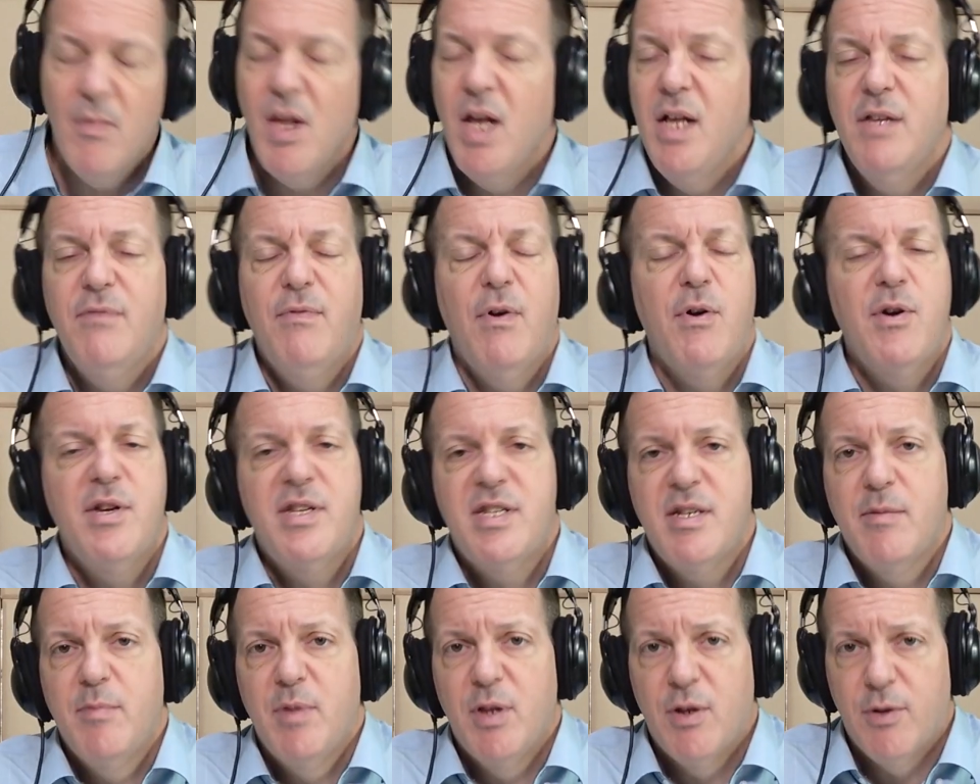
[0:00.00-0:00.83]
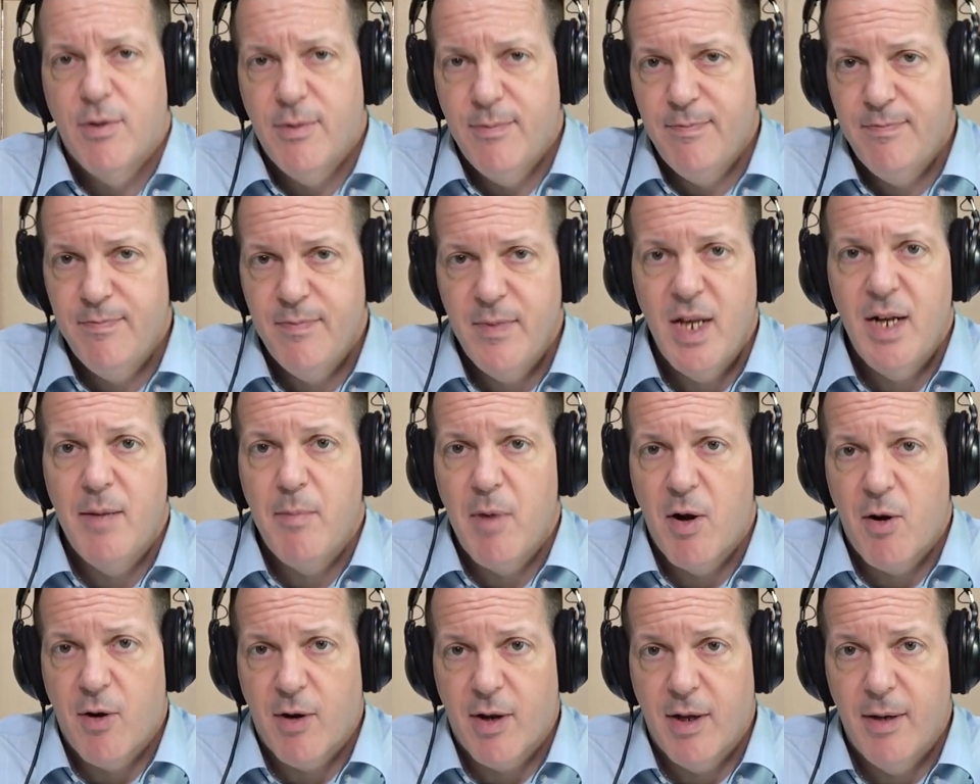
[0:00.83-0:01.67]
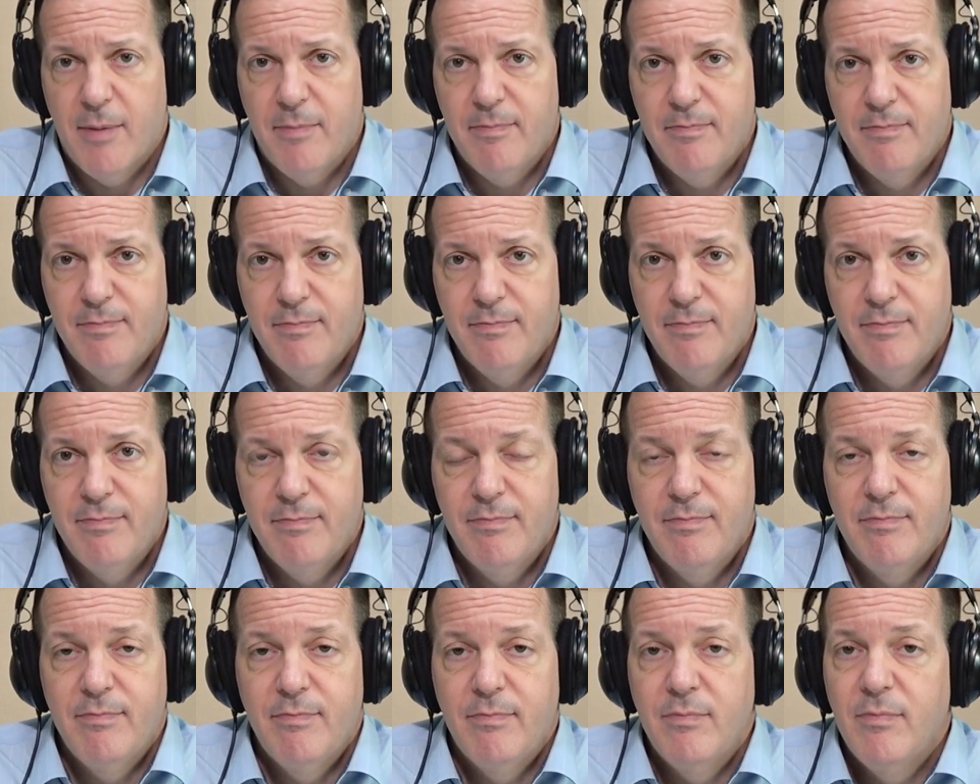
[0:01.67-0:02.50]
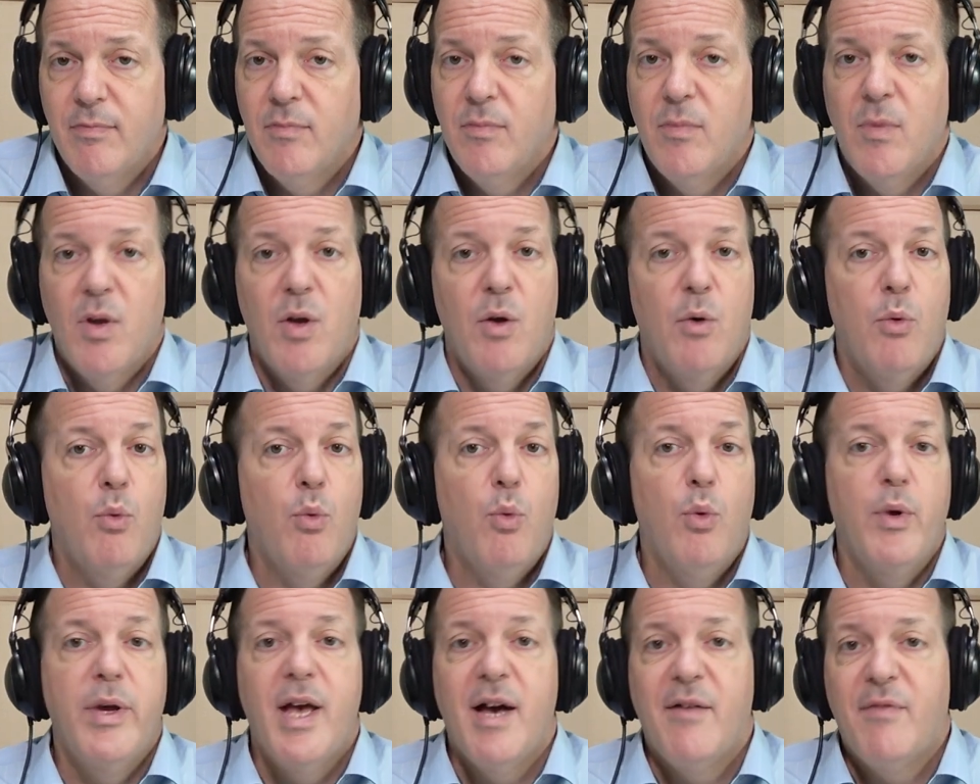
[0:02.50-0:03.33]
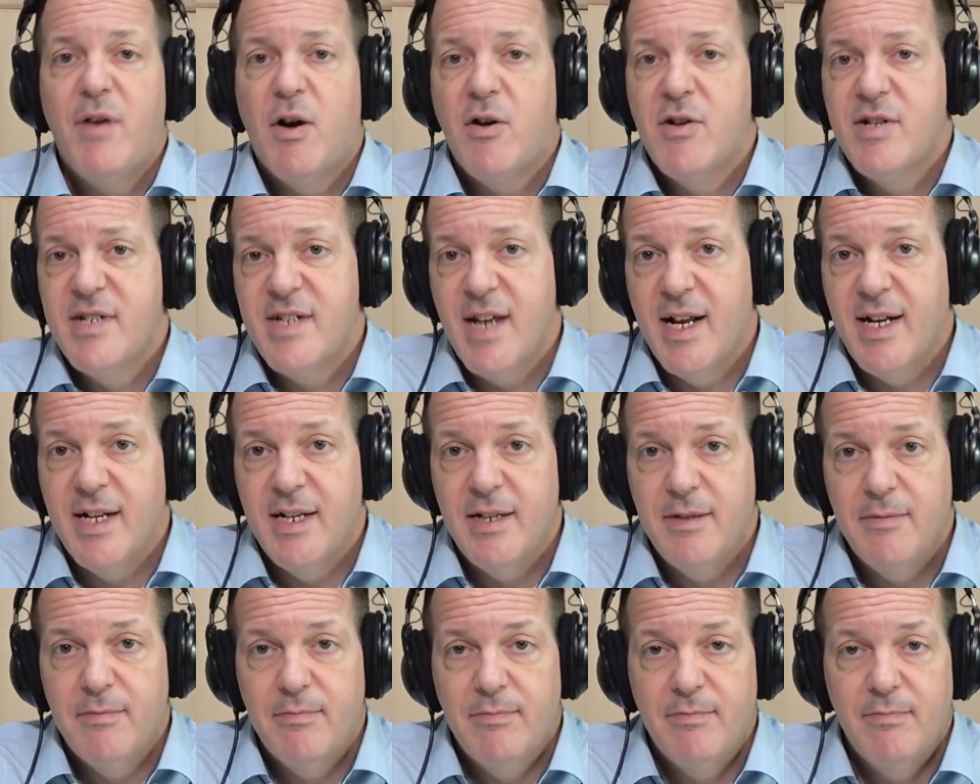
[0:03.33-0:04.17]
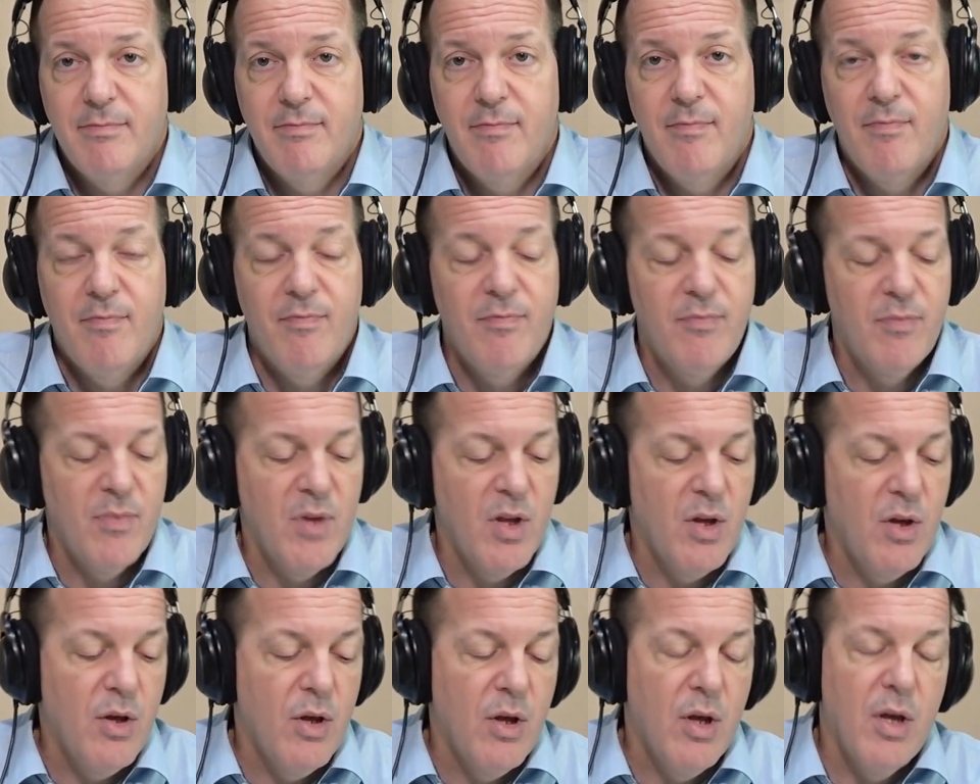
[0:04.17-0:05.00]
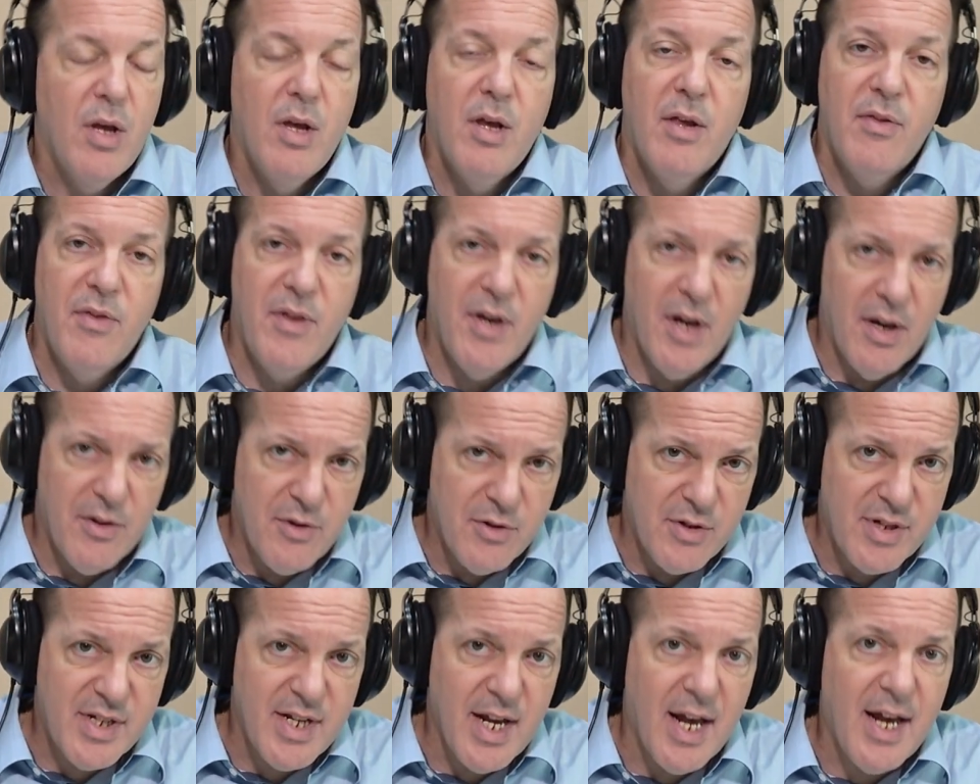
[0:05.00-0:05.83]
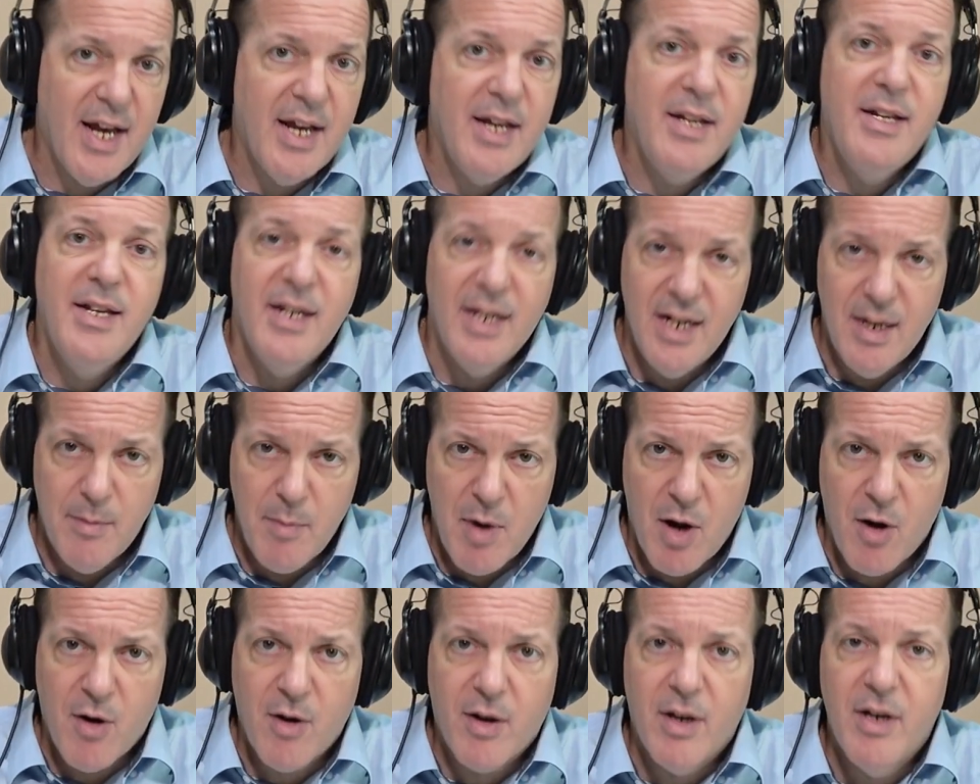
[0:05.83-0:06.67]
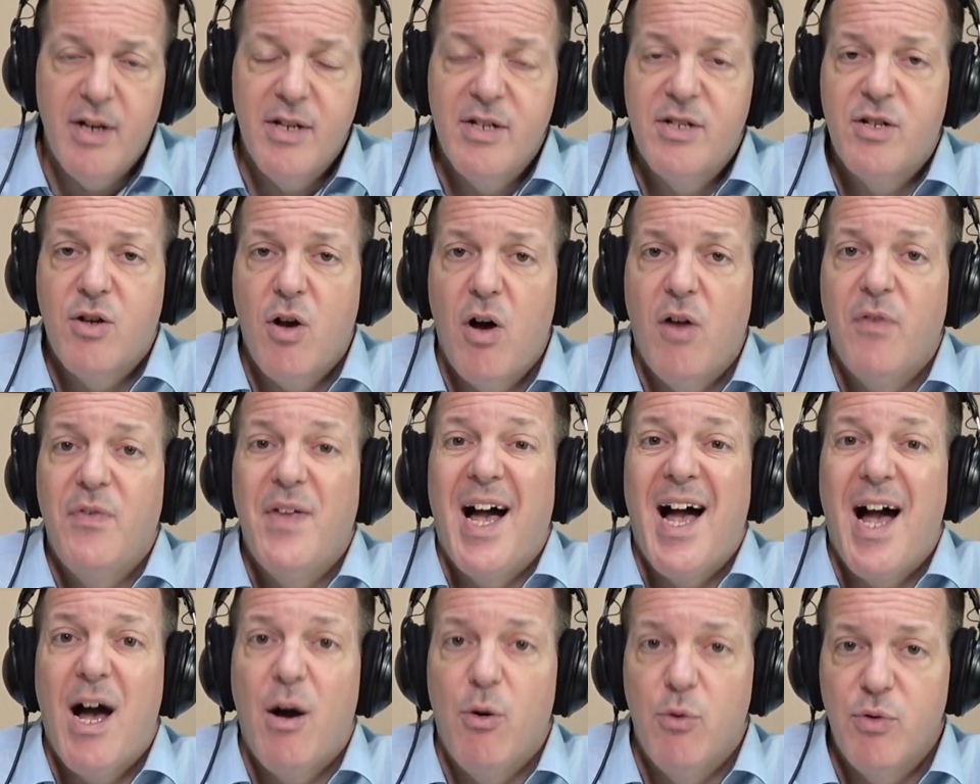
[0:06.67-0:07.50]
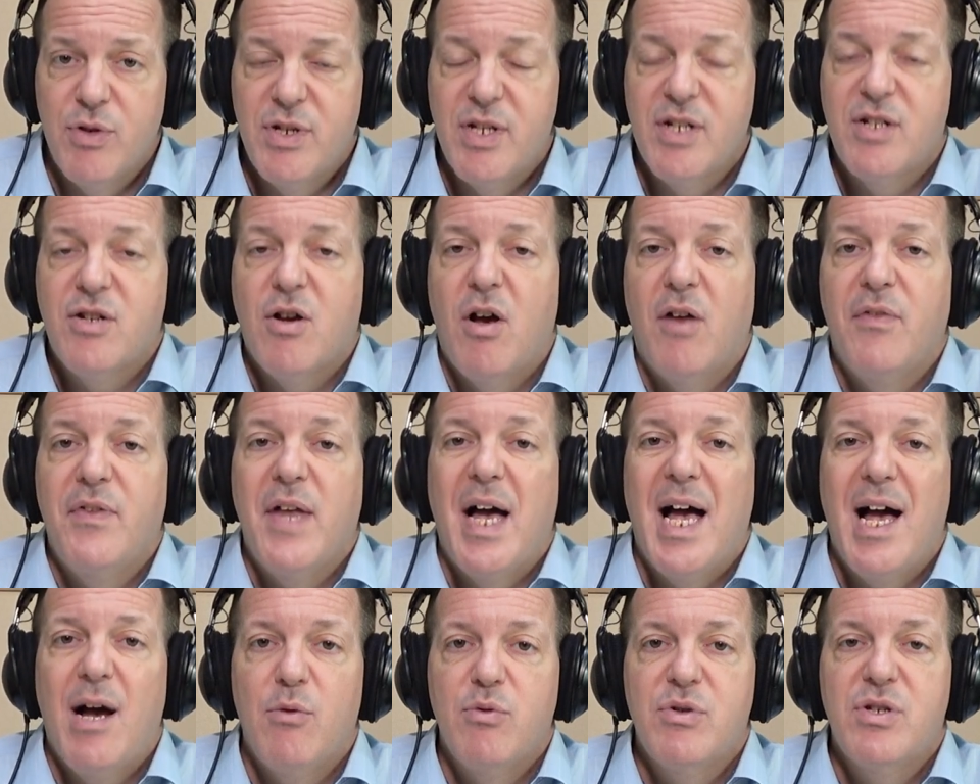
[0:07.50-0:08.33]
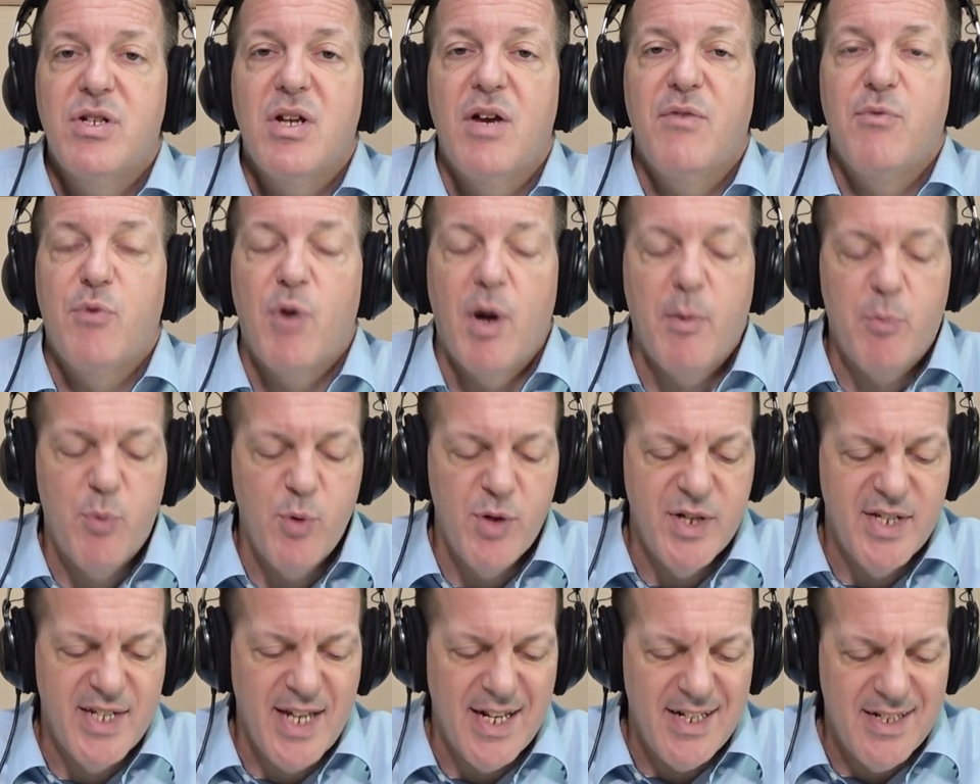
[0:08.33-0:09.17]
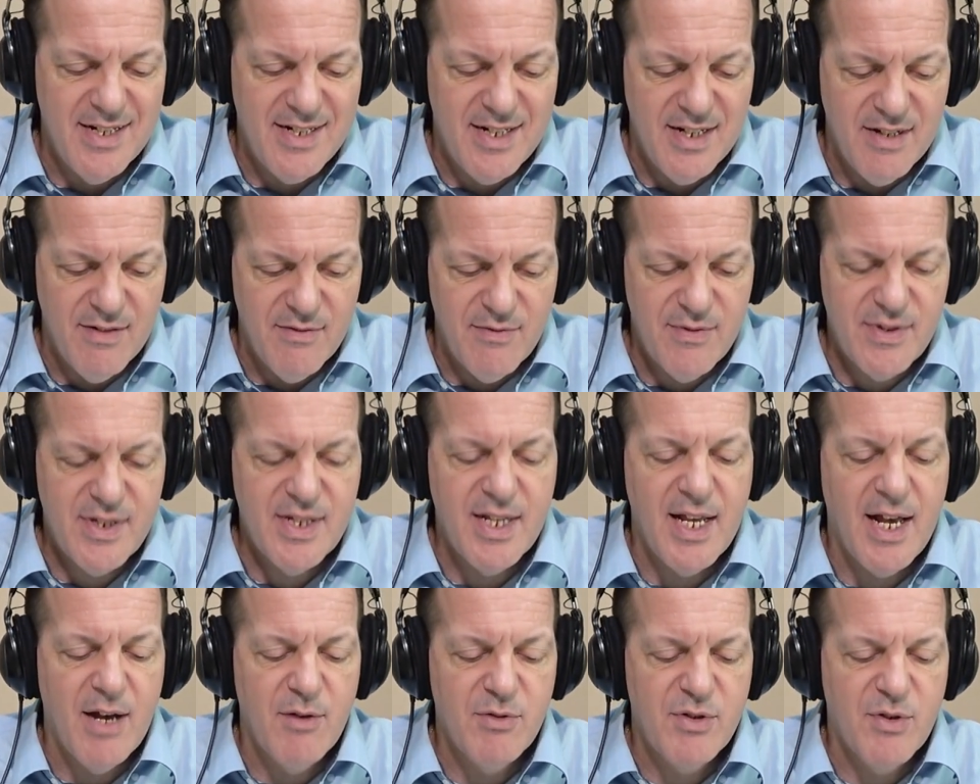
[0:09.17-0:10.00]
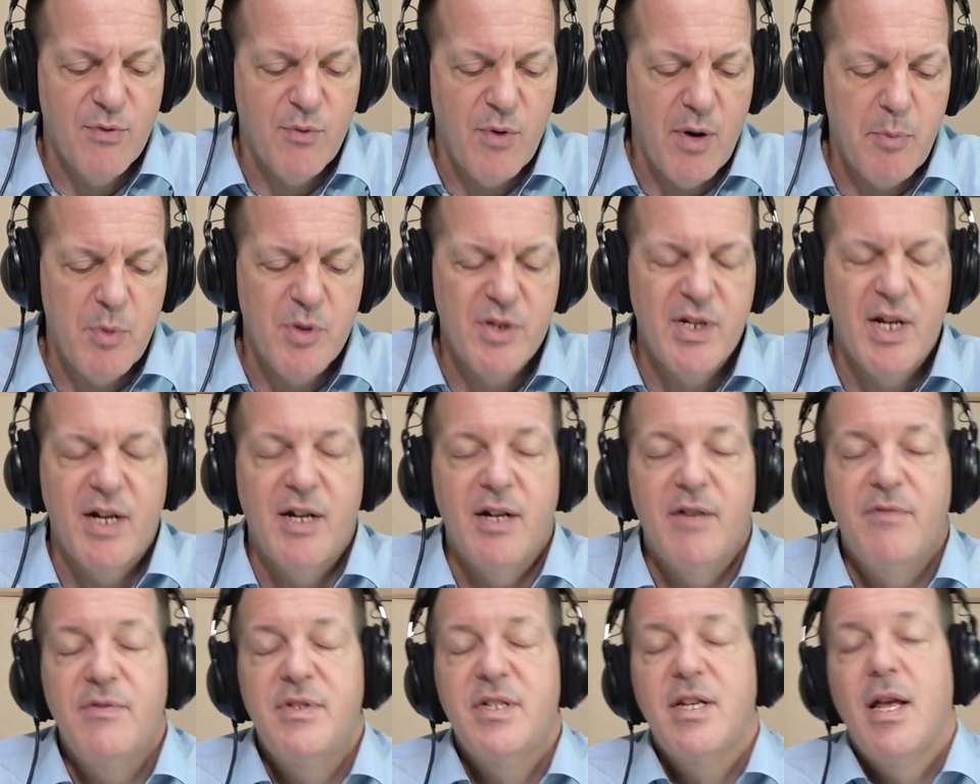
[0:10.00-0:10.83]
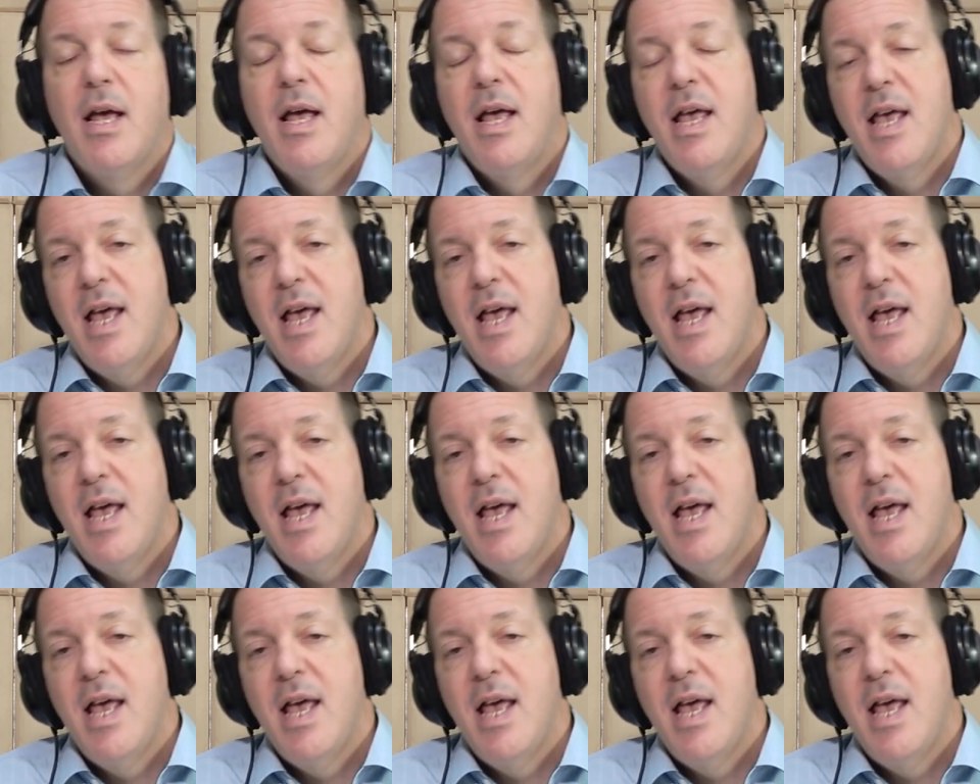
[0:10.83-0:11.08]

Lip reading: It's very similar in America. We have our Senate. The other side in America is called the House. It's called the House of Representatives, the House of Representatives.